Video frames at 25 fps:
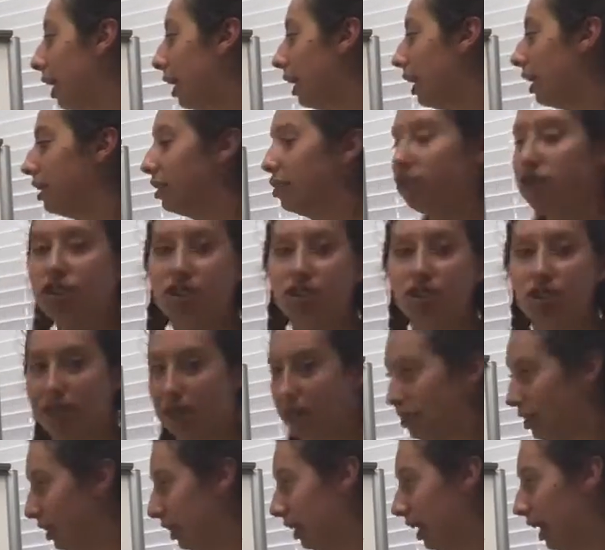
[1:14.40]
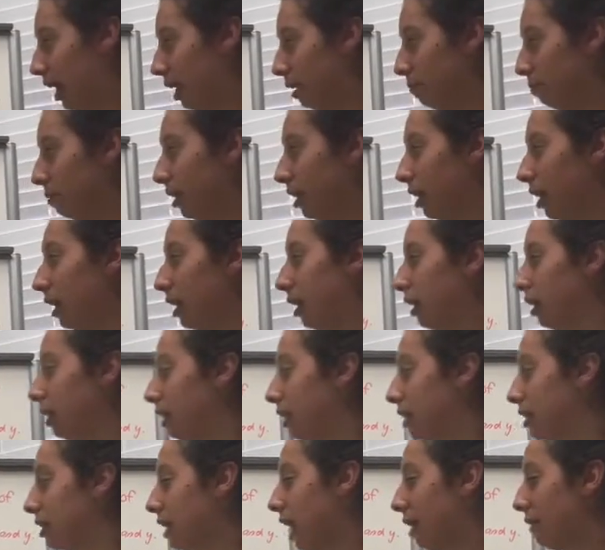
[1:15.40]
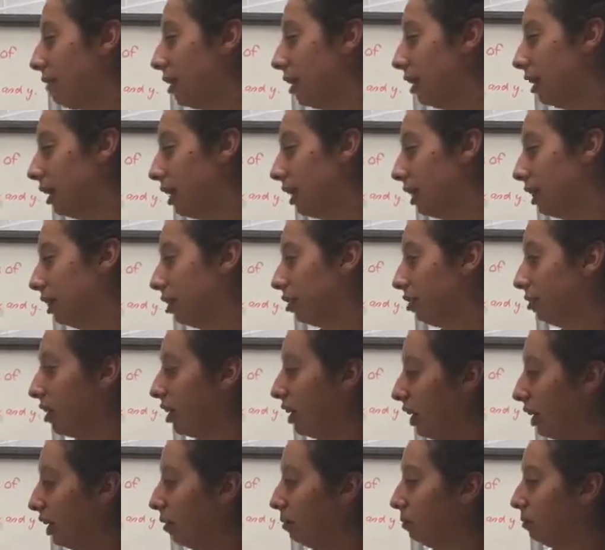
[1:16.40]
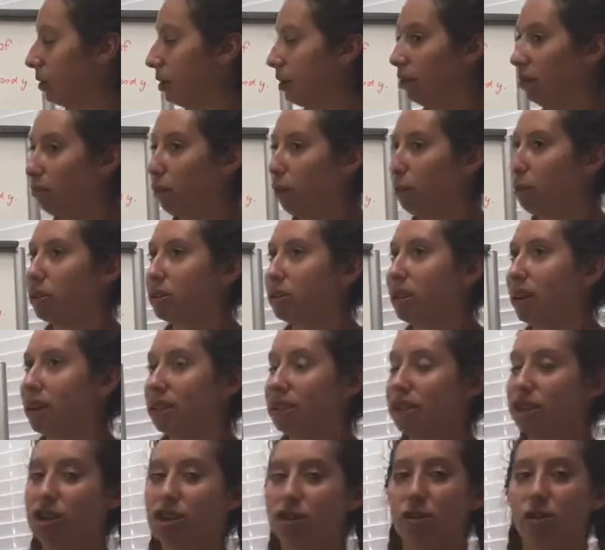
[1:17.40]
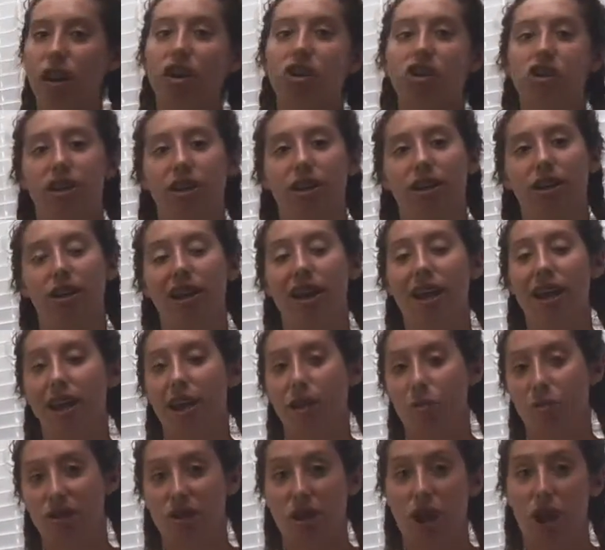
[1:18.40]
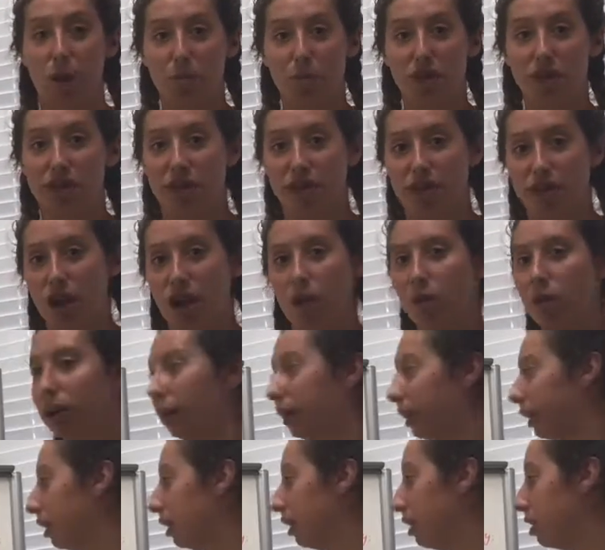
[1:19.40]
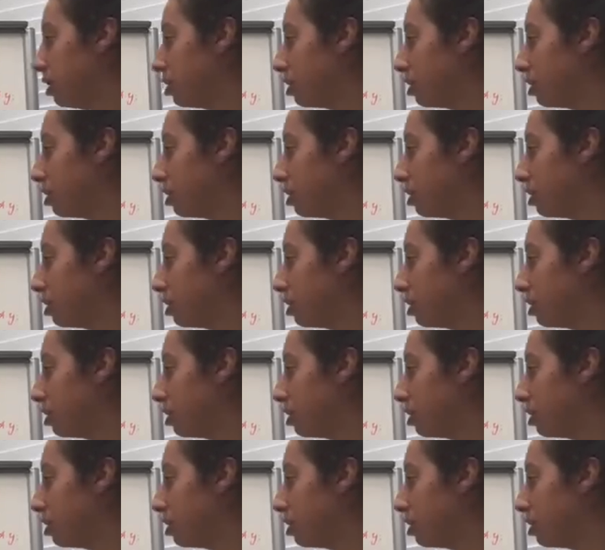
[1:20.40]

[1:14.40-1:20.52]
In addition to that, the 7 and 3 represents the direction in which the object is going.